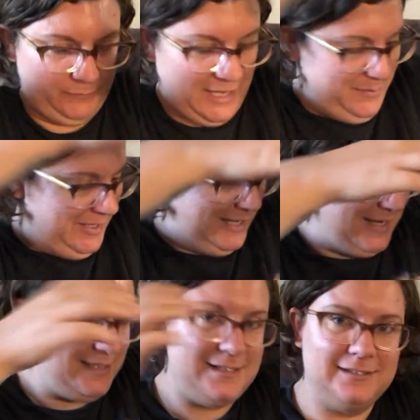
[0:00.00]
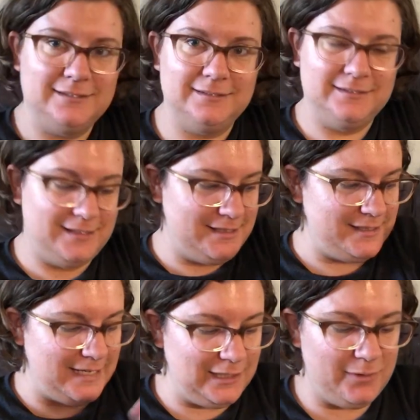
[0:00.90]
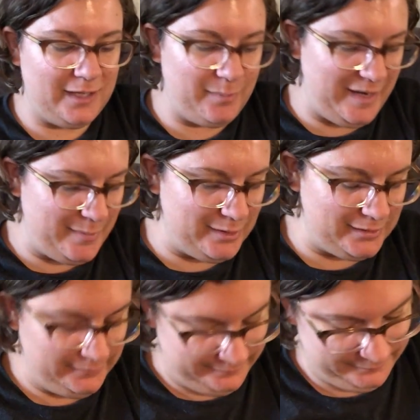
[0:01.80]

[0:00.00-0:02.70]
Hi, Peanut. Say hello to the people.